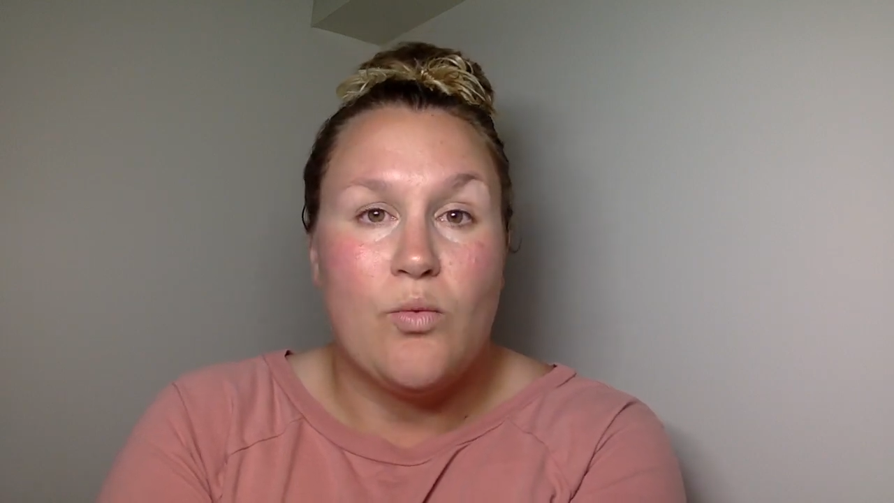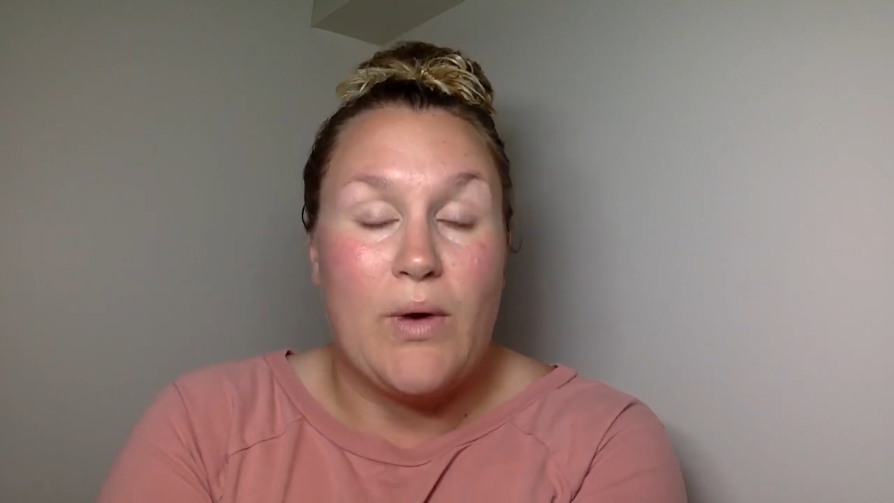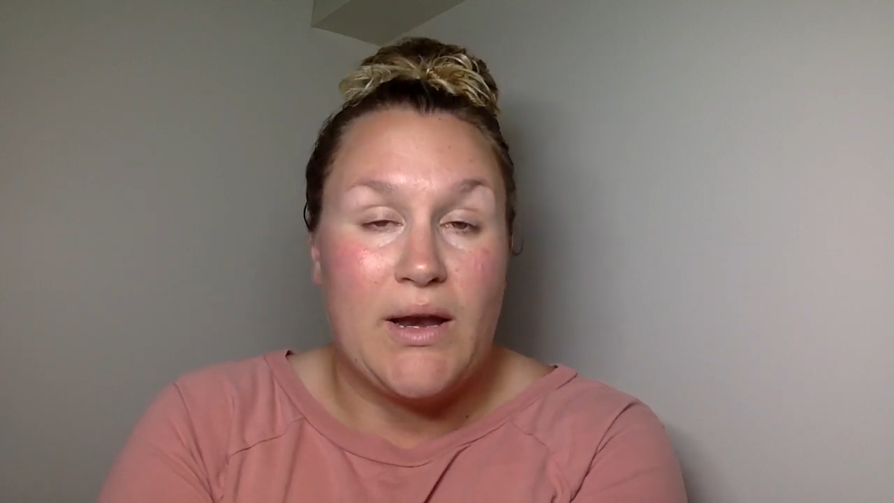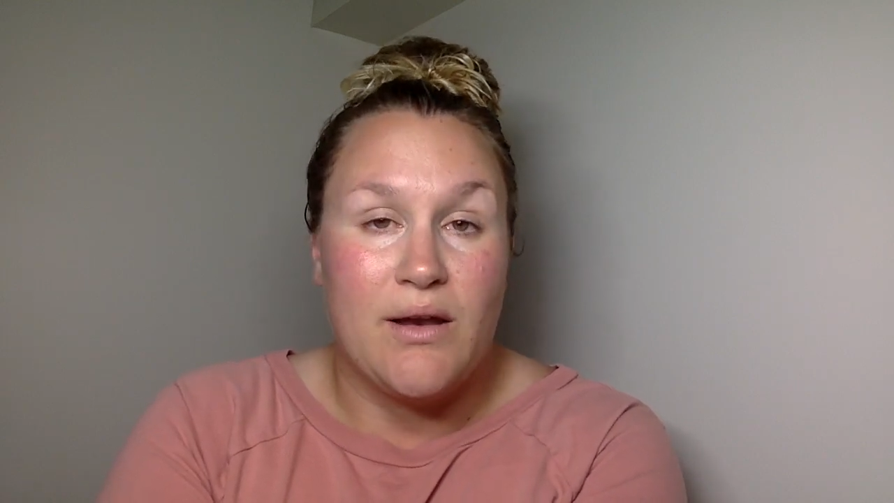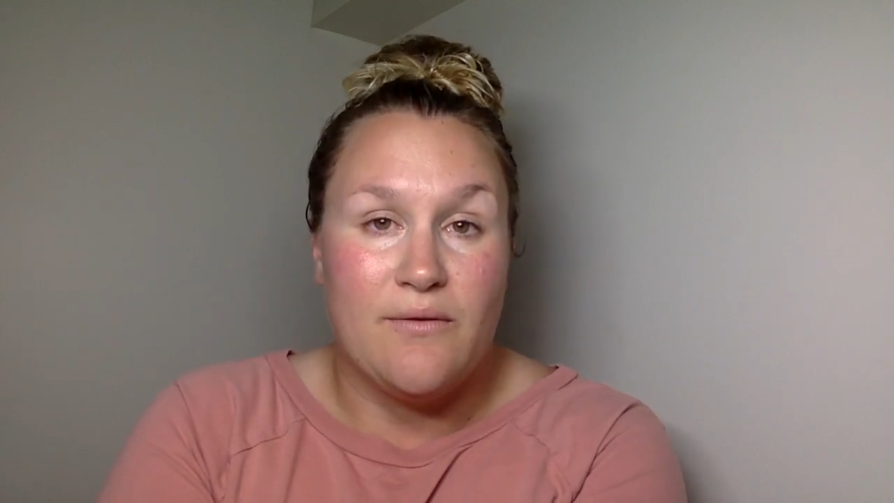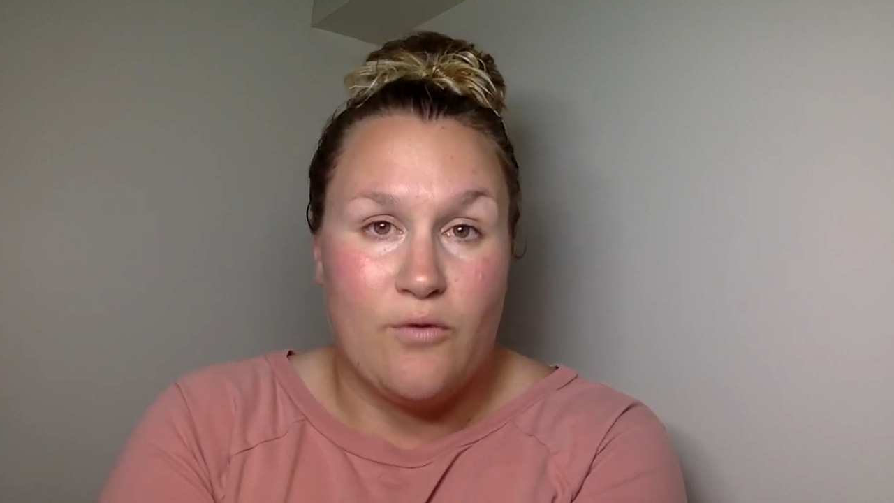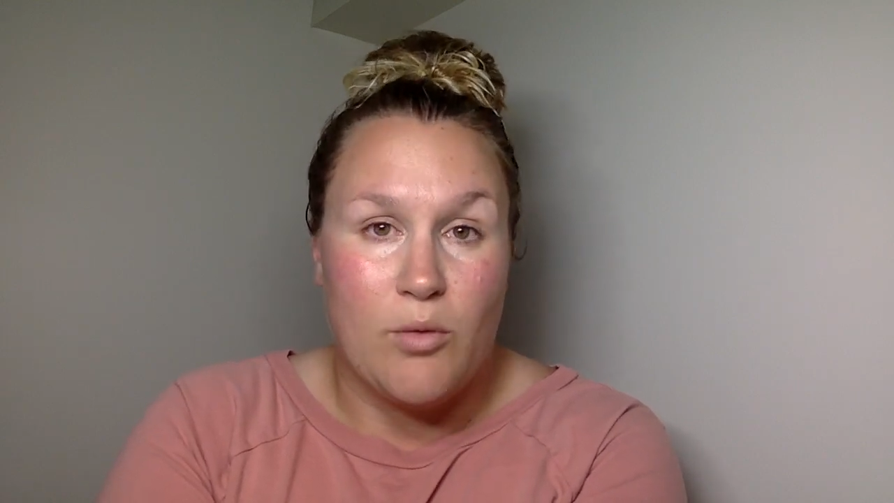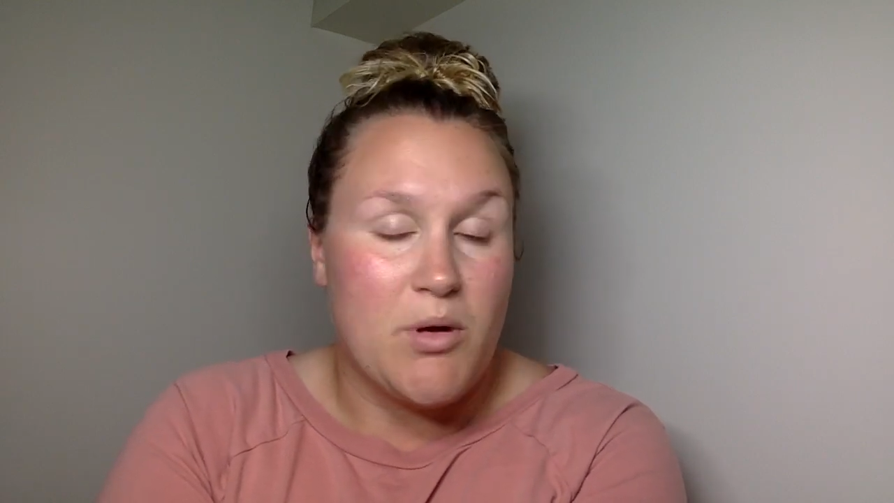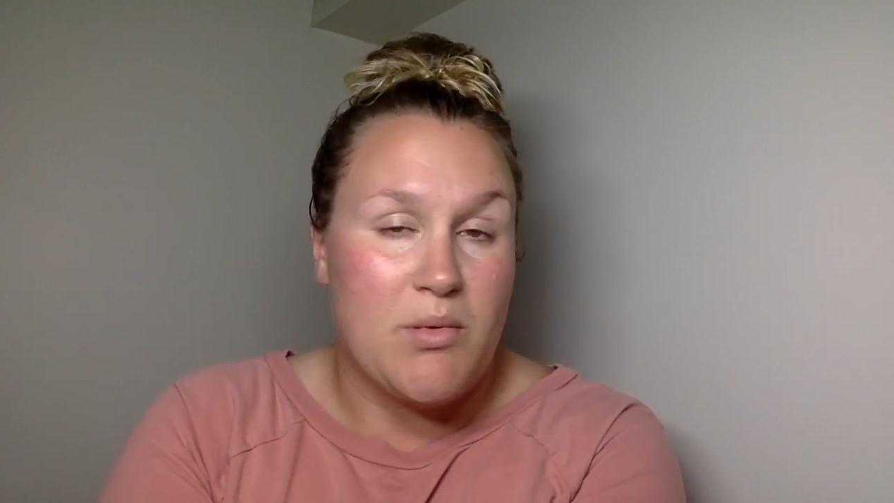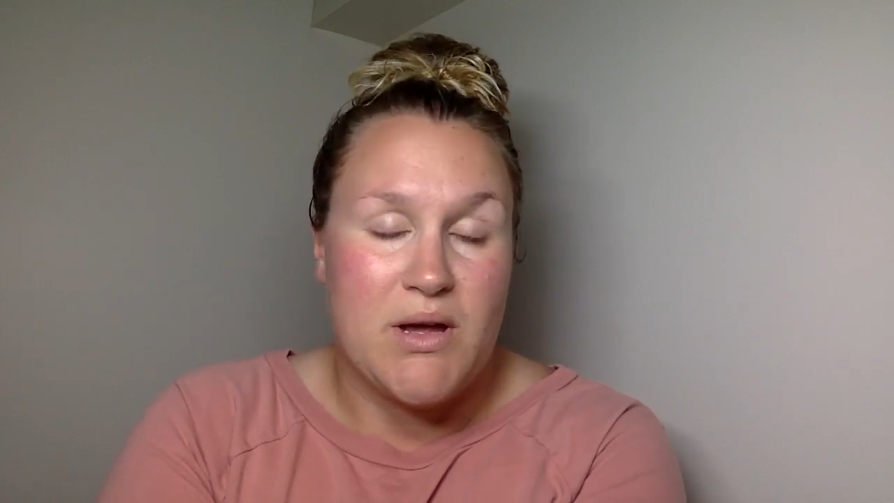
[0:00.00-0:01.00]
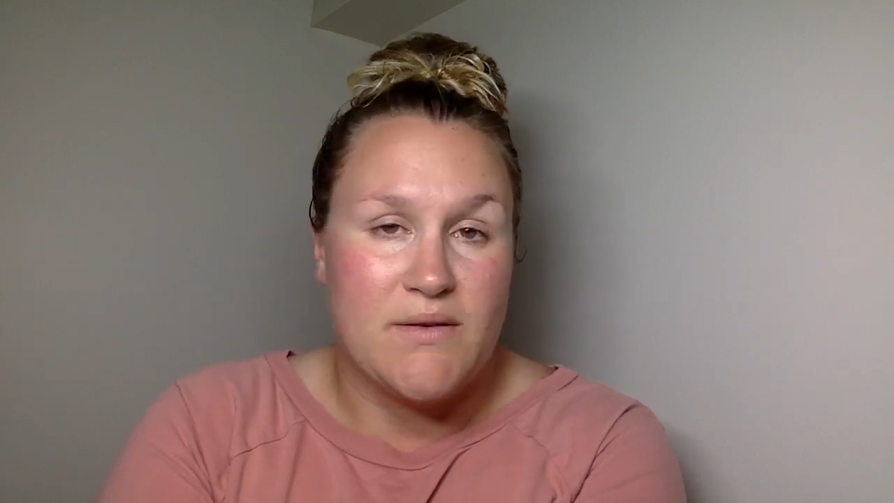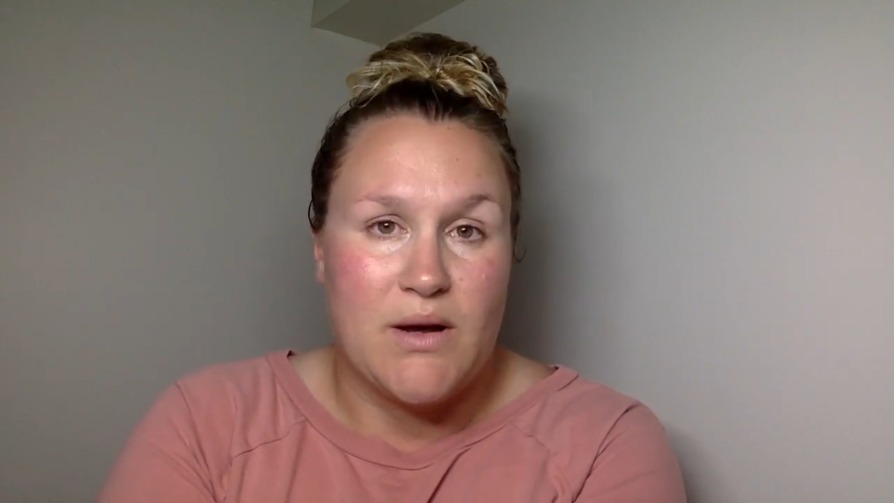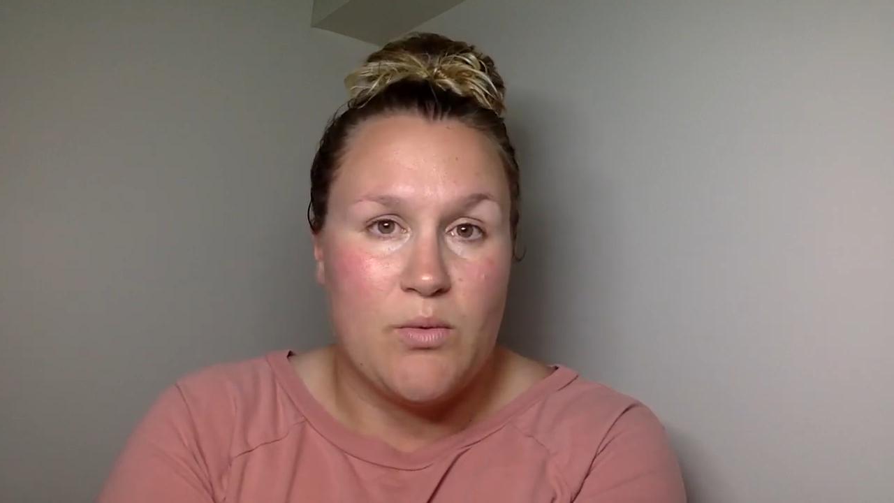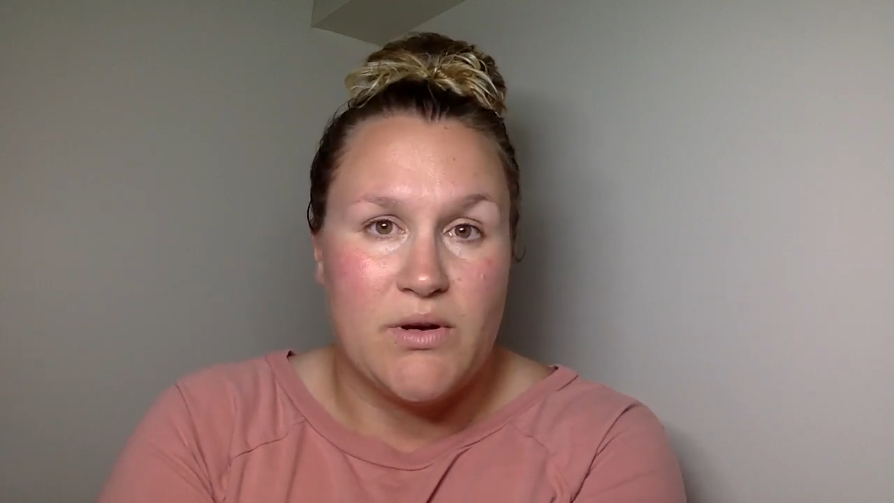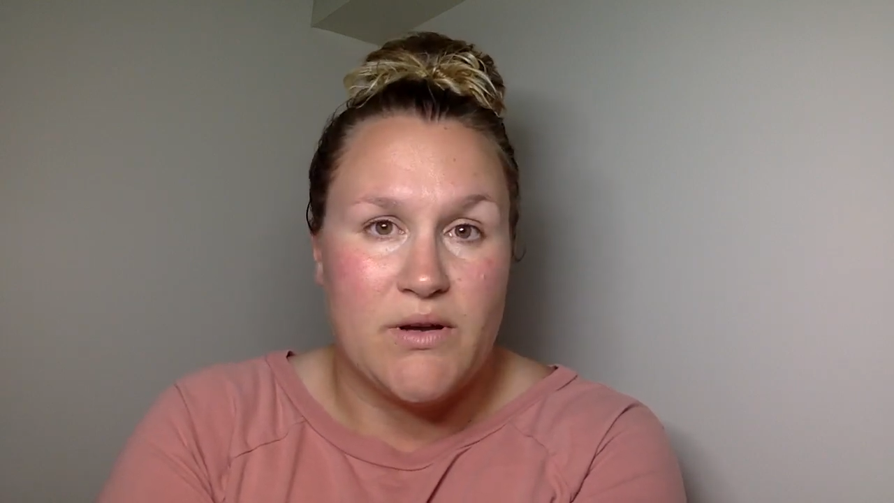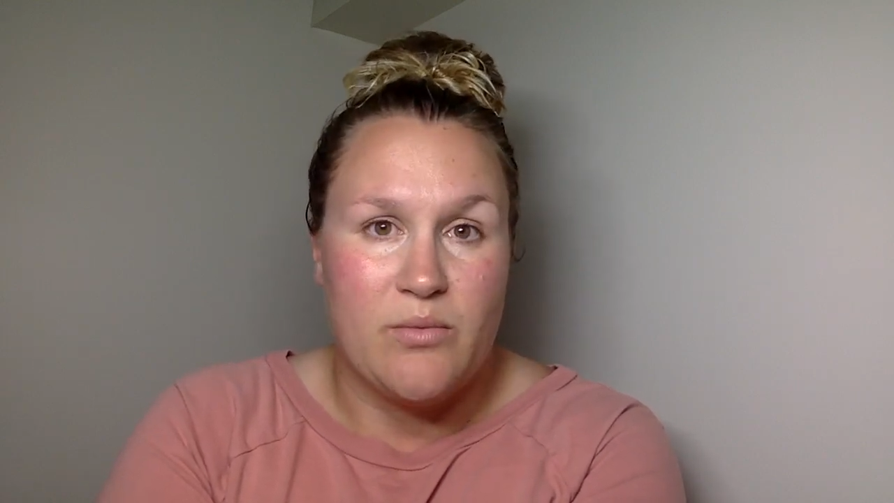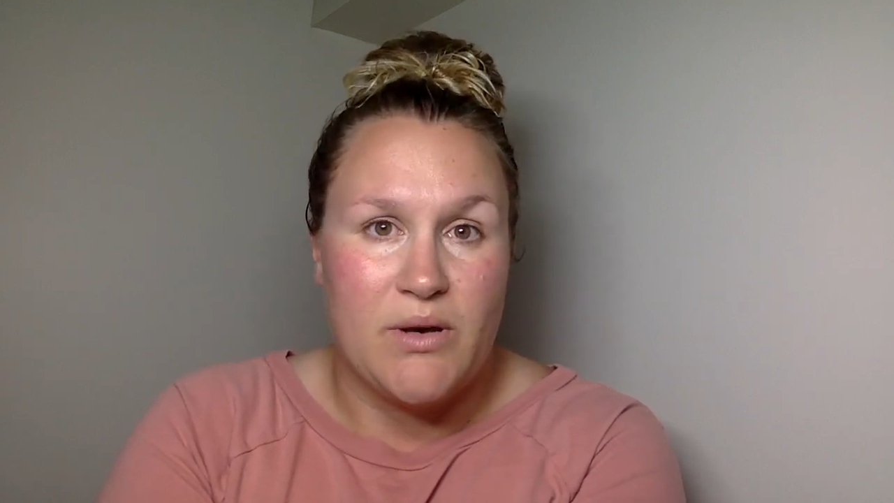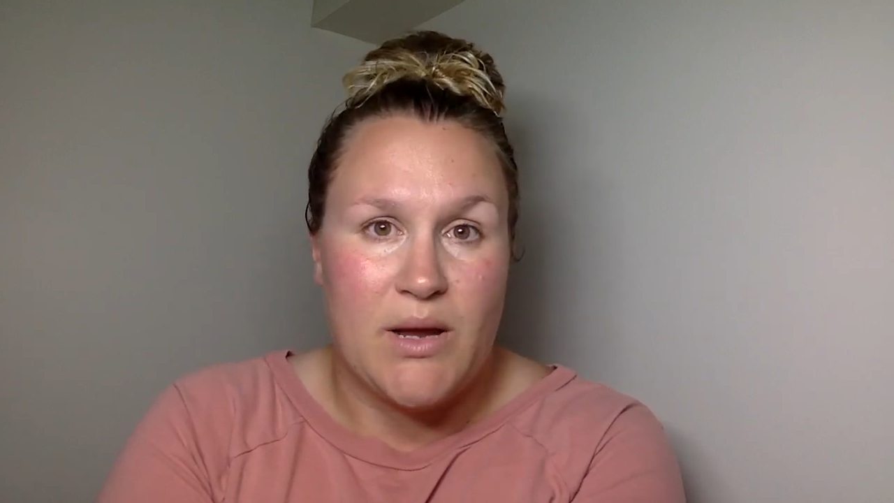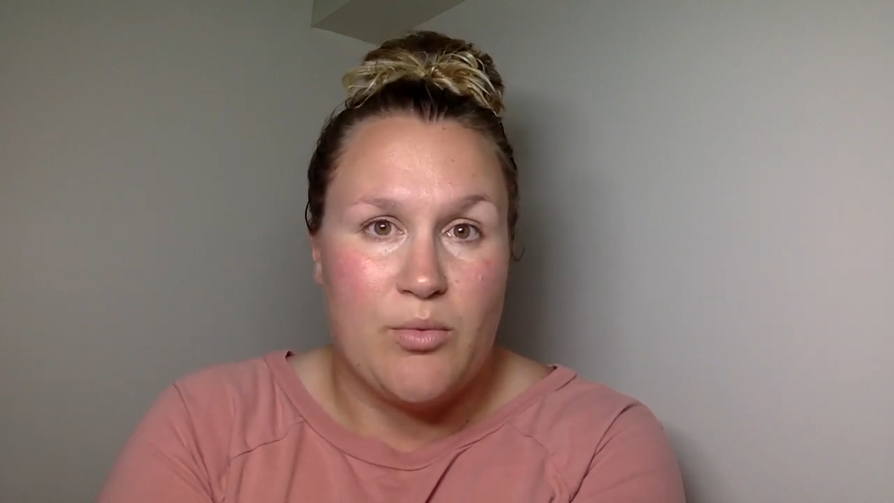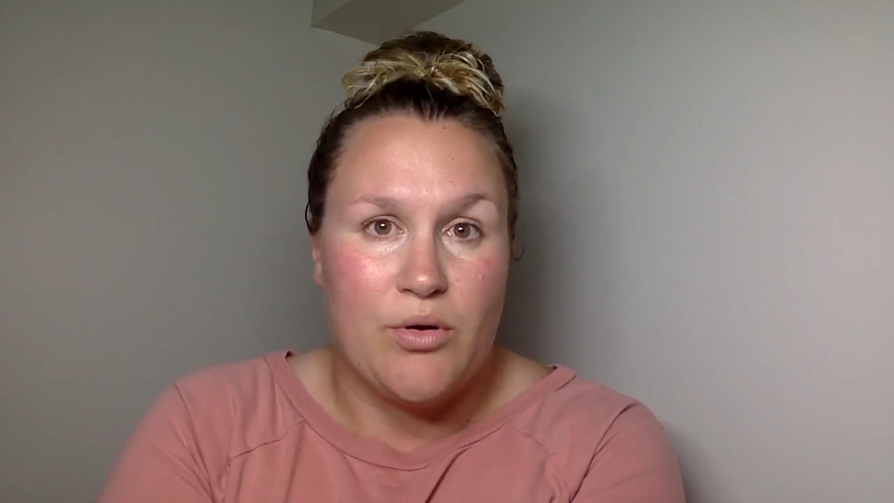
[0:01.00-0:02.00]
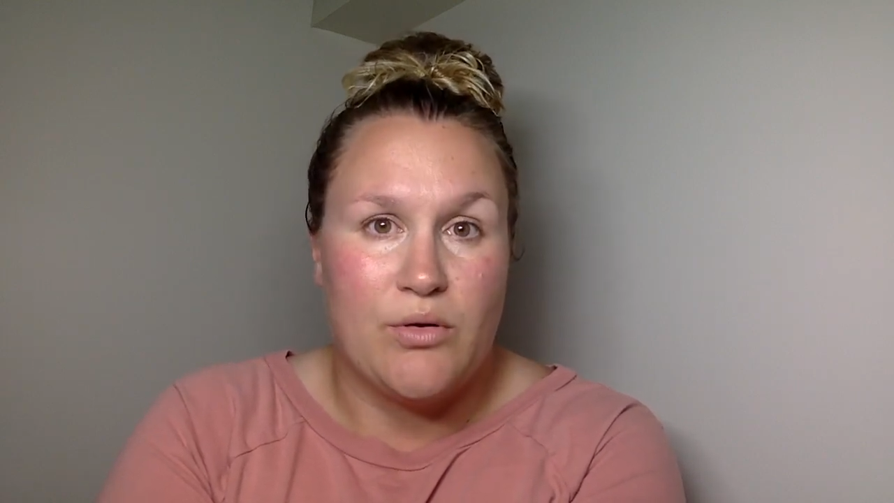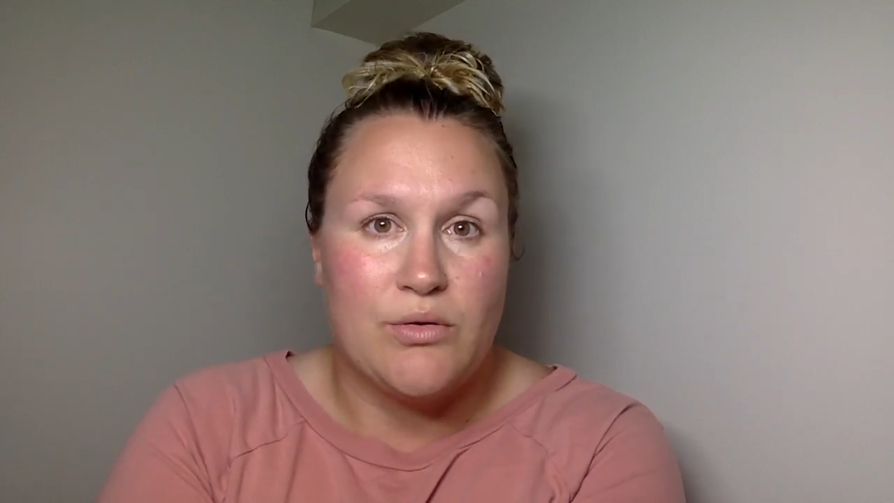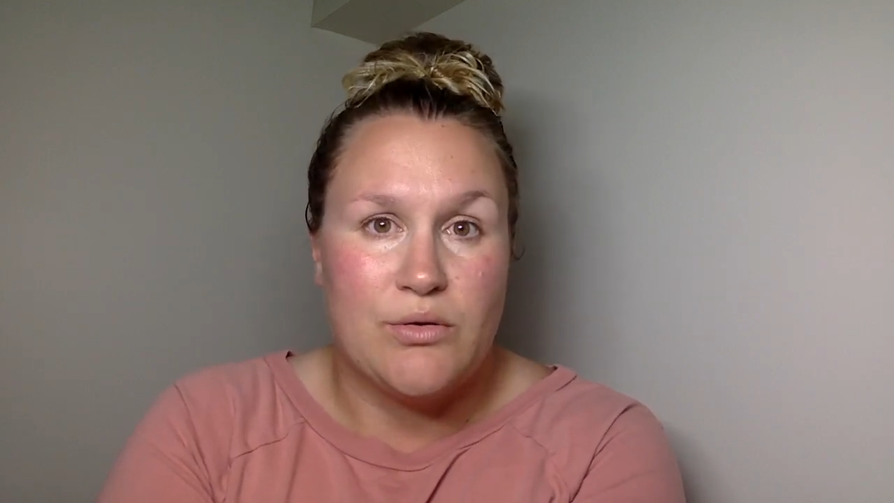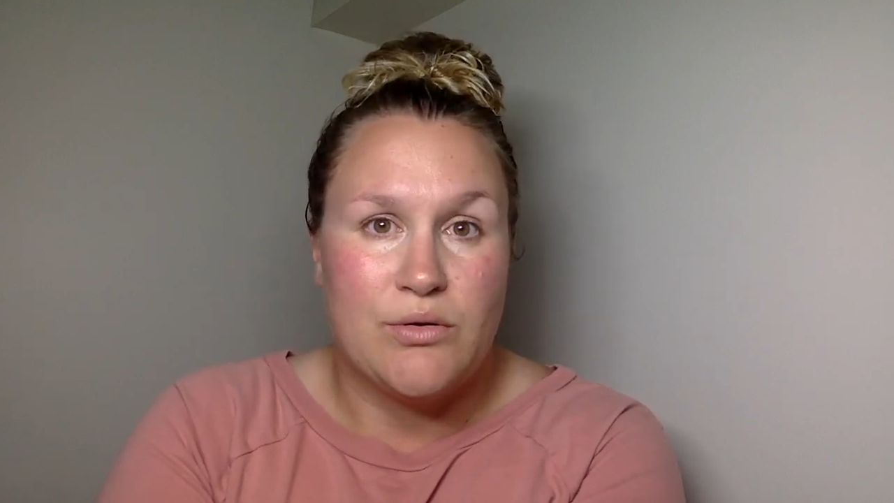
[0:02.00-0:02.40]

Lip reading: went in for me because I wouldn't have been able